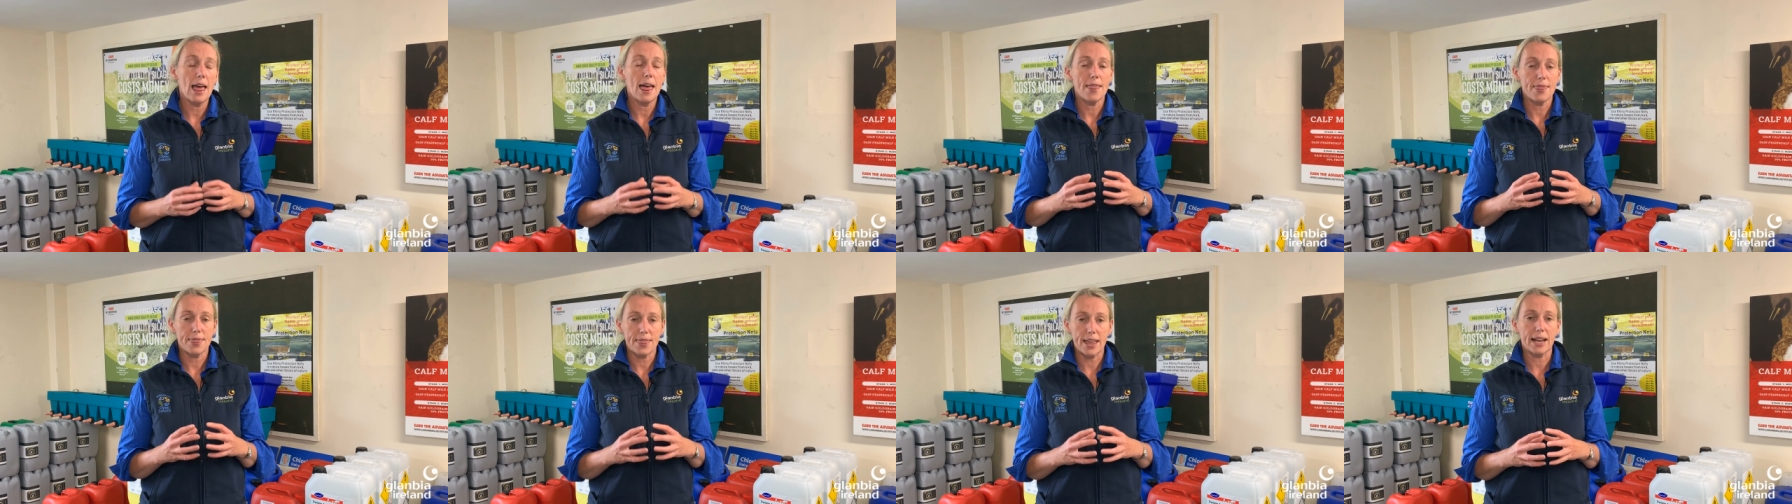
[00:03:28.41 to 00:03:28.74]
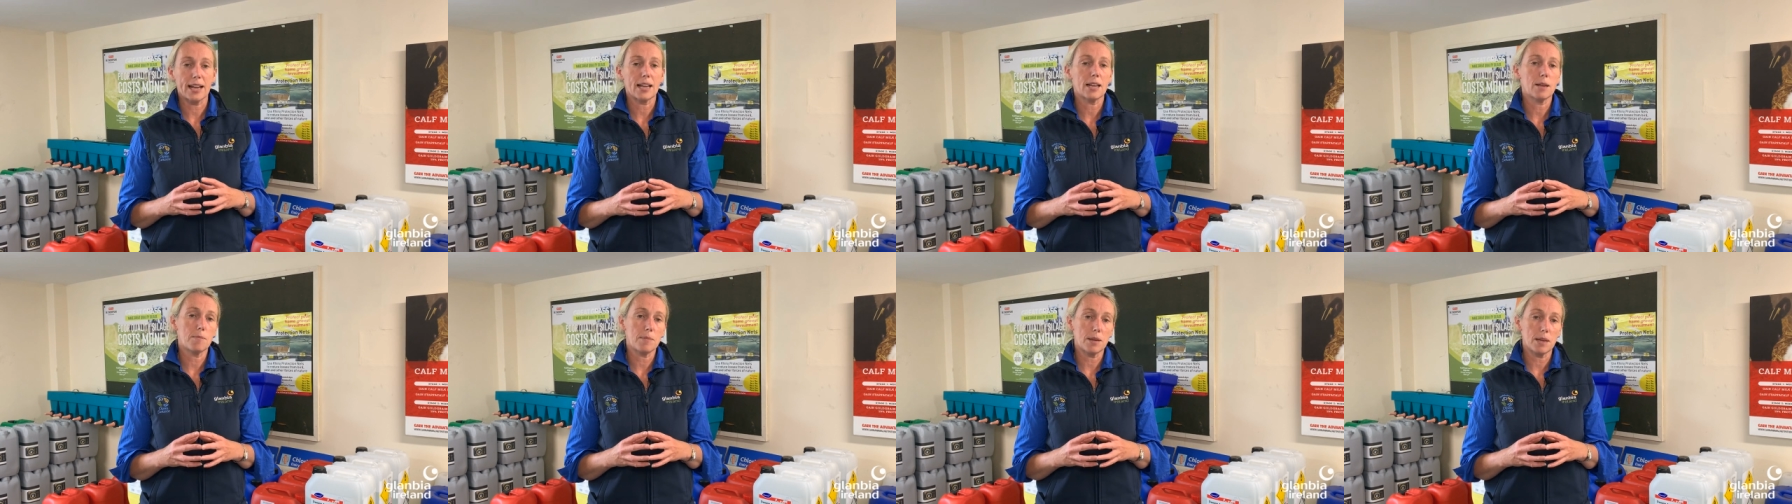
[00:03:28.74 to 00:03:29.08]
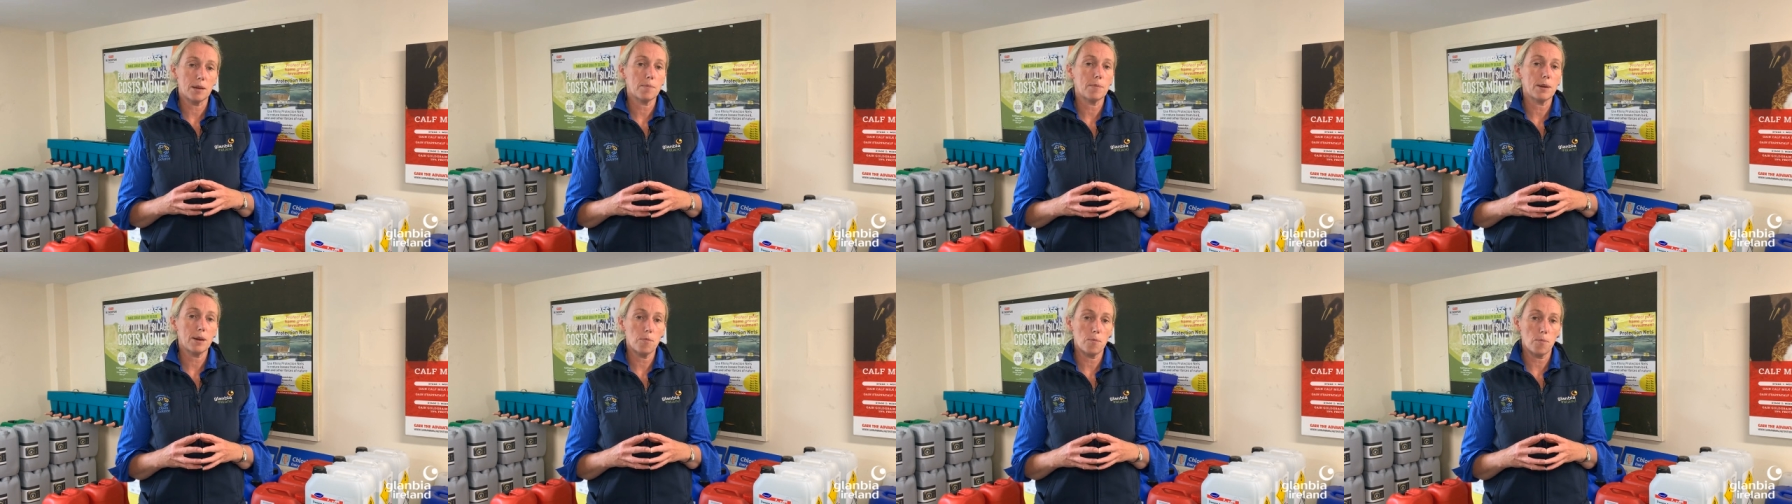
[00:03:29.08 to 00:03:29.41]
That can be a
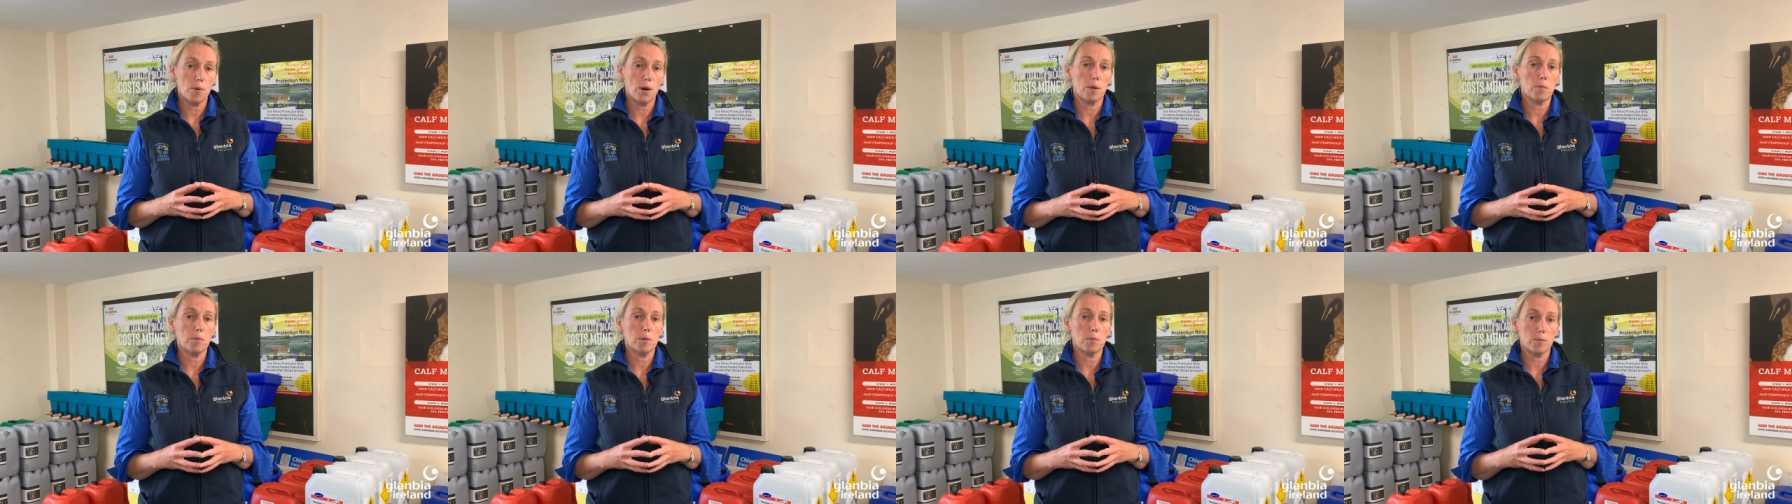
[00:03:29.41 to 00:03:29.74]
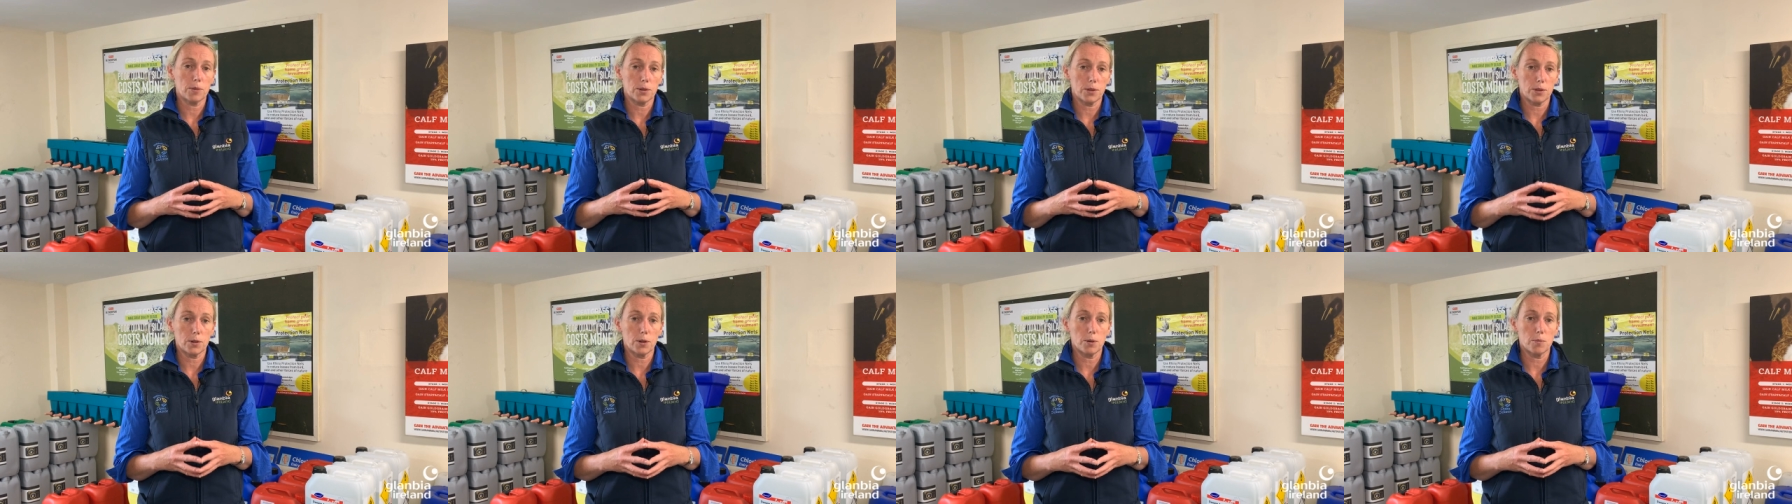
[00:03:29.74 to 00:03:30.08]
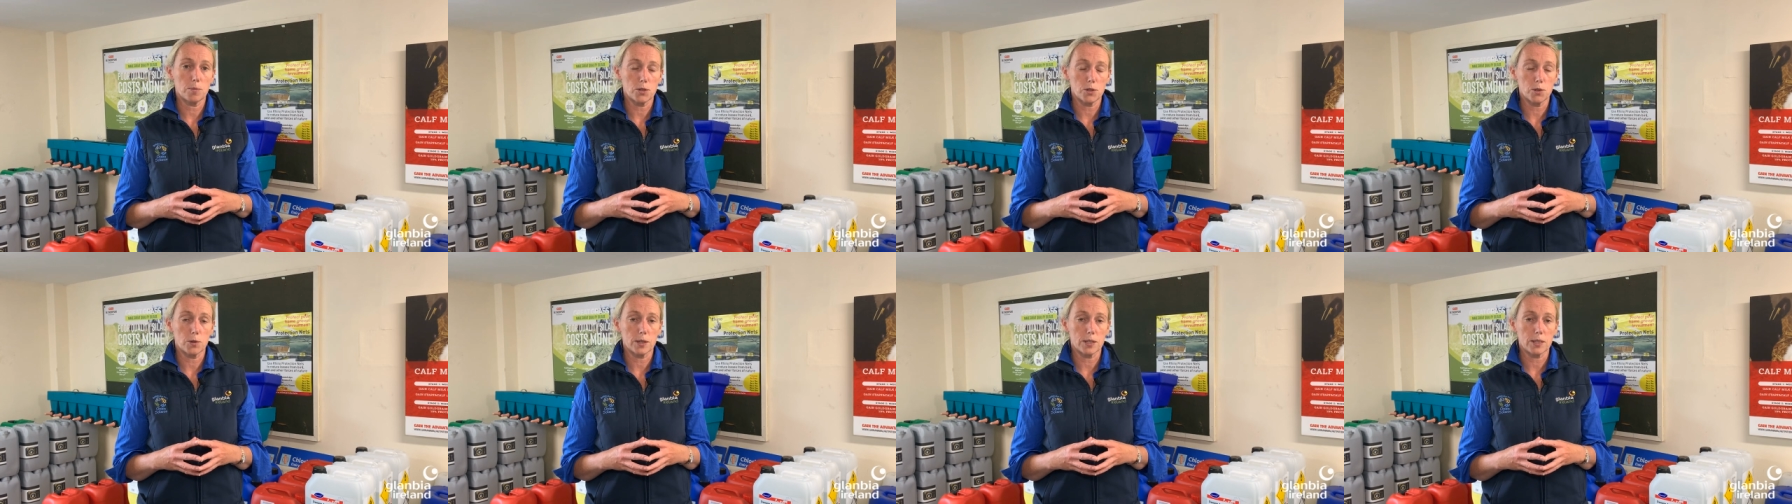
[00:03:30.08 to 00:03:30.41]
big problem with
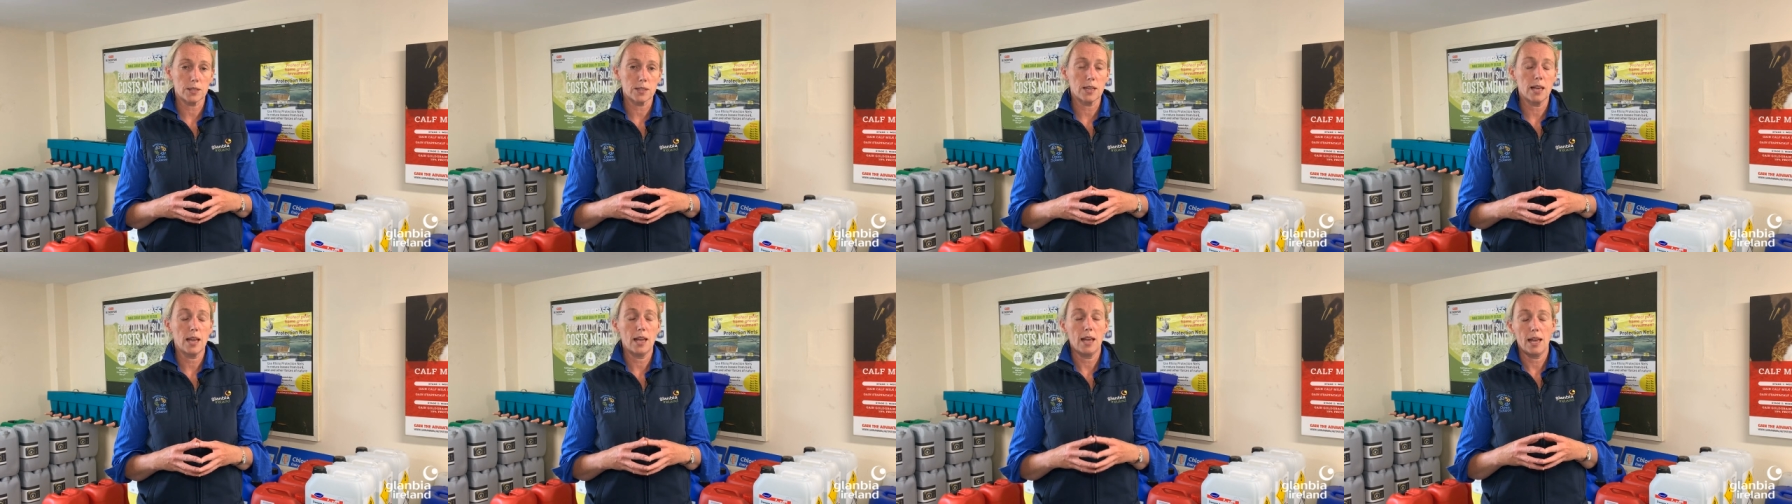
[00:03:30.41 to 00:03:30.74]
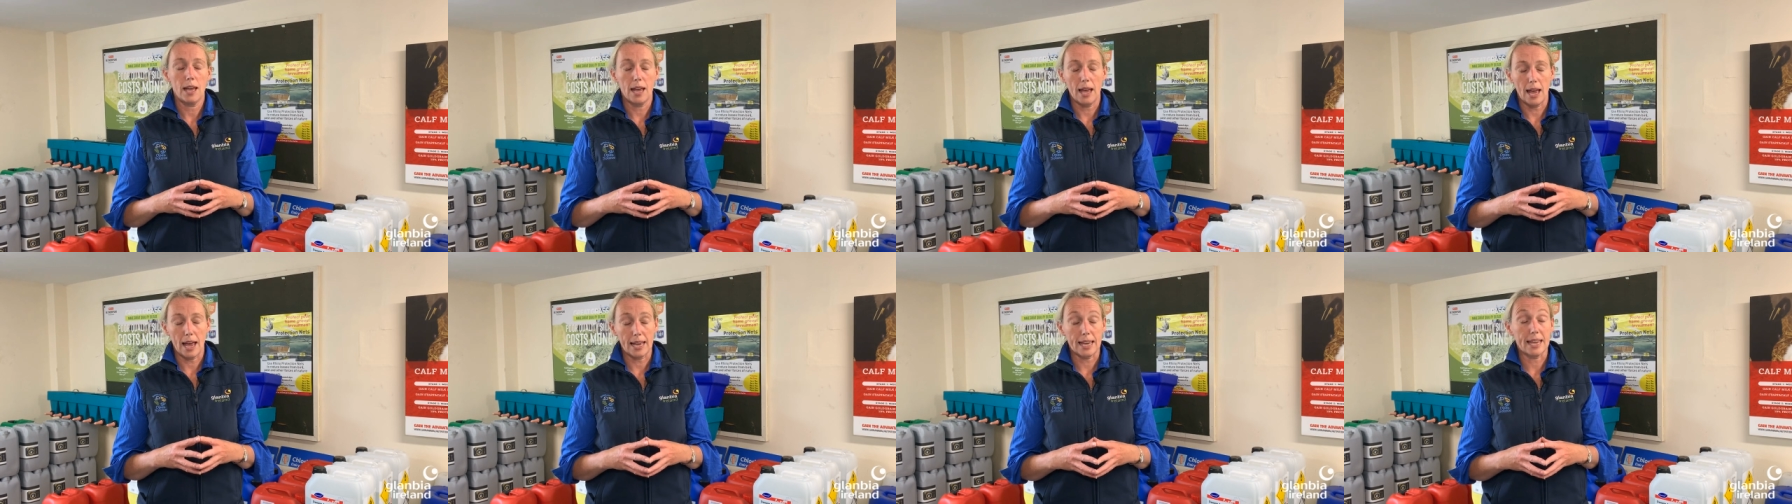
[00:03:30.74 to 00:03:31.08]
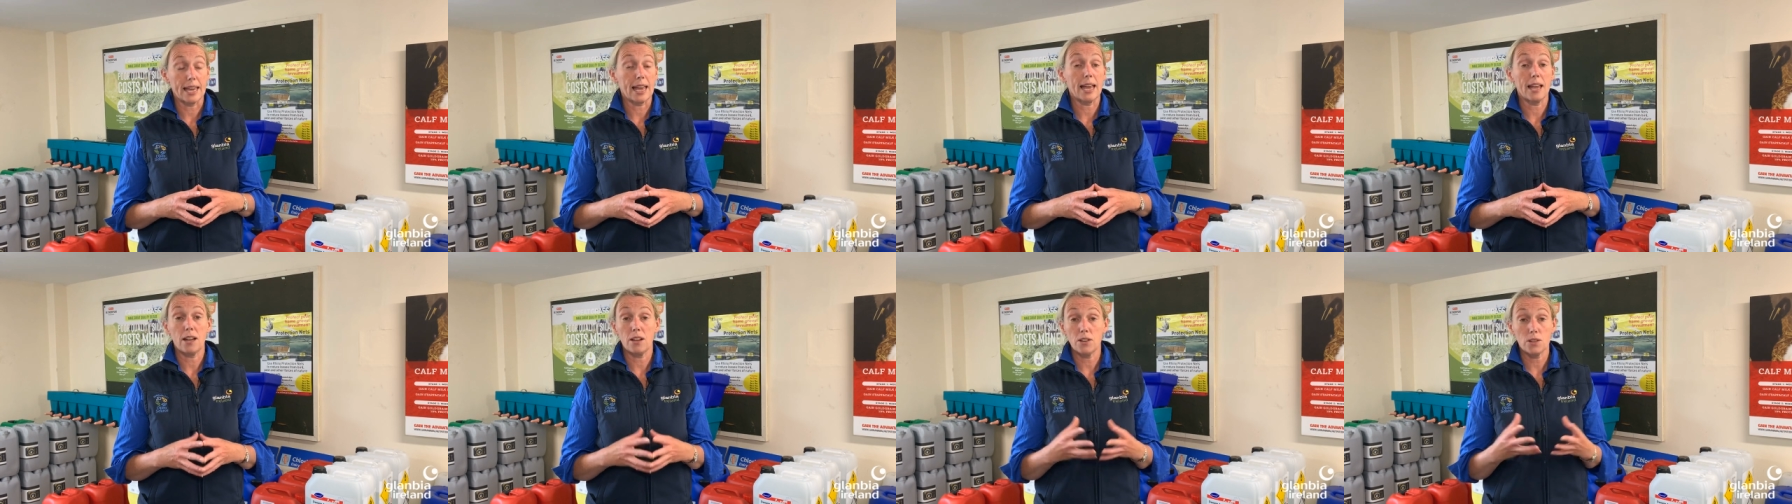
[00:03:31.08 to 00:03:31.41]
Thermodurics.
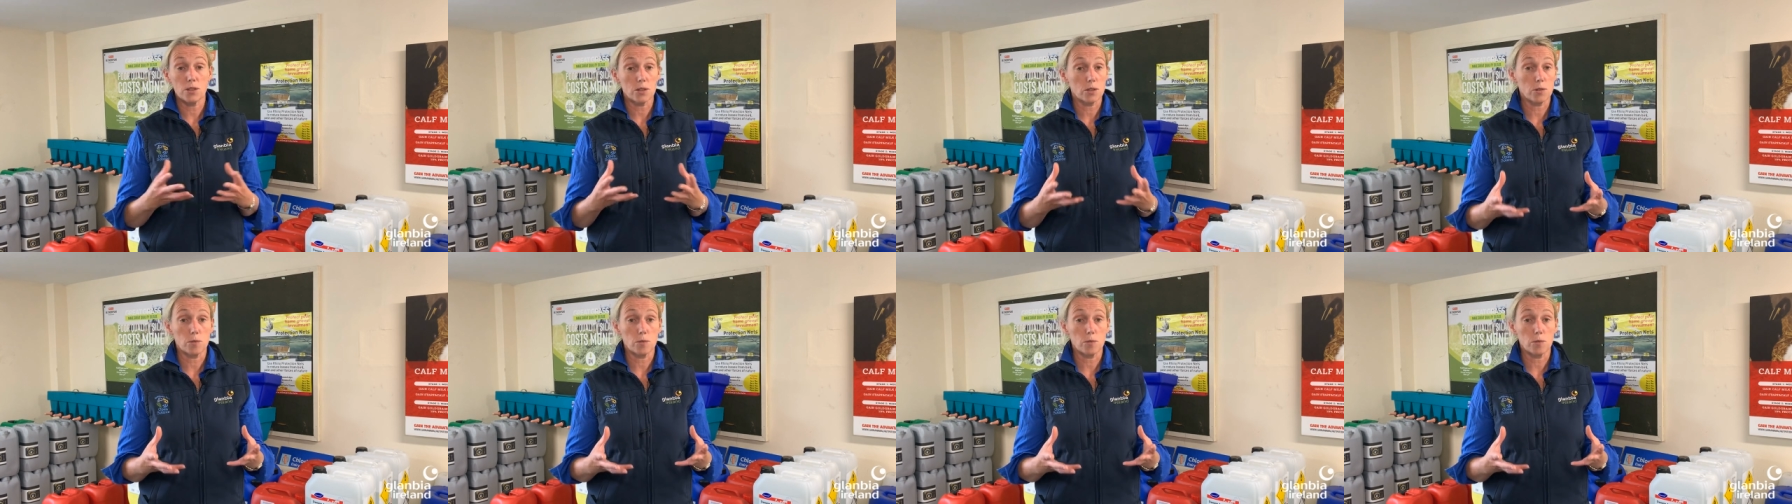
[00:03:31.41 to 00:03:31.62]
Again, just a